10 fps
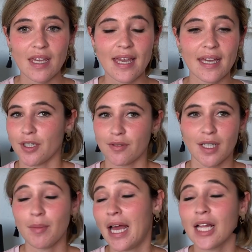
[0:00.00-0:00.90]
And
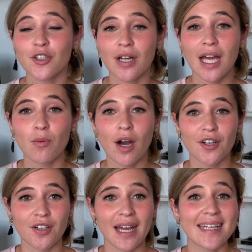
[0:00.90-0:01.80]
come hell or high
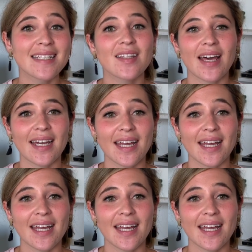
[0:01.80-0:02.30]
water, I do that.